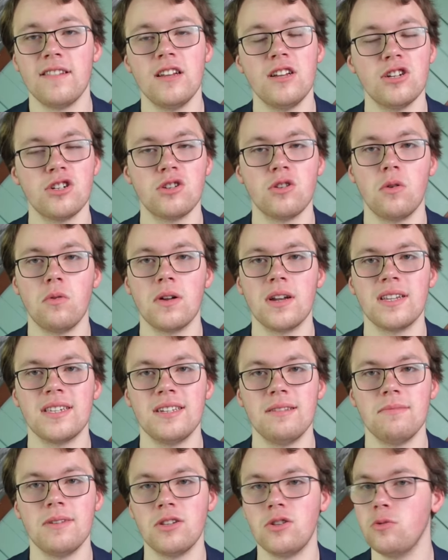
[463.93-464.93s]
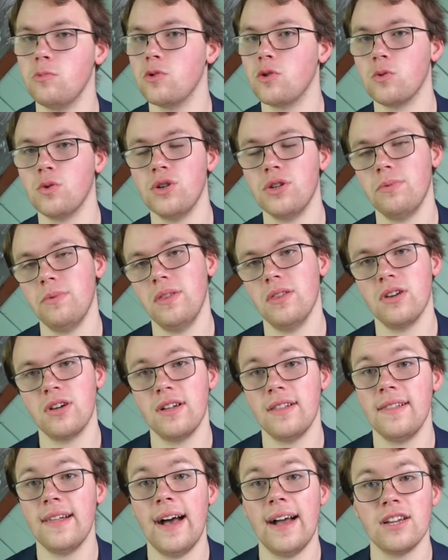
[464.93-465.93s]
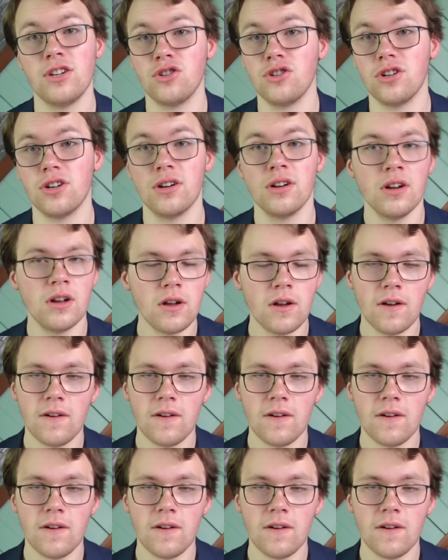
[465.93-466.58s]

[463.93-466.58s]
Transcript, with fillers: They just don't want to see them get too much worse. I mean, look at last year.